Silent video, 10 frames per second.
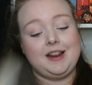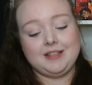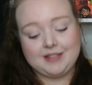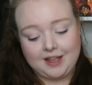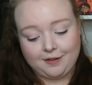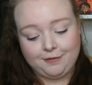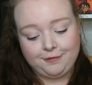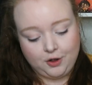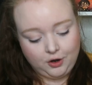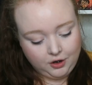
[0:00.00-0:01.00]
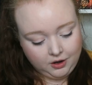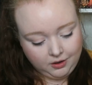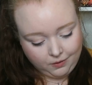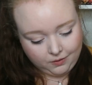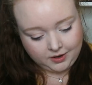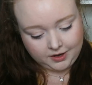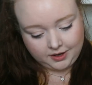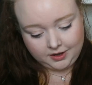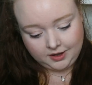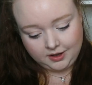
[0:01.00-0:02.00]
is like a full
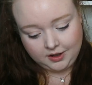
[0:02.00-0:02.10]
on